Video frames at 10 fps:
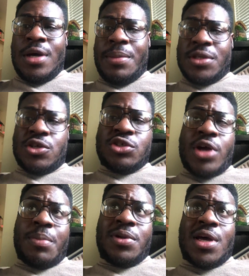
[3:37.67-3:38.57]
The surgery
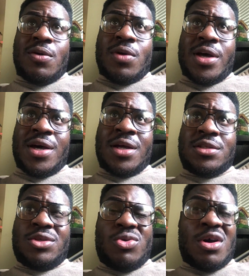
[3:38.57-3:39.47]
happened at
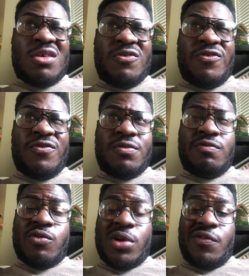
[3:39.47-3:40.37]

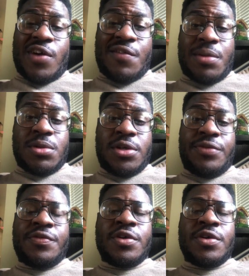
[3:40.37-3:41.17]
12:45, I believe,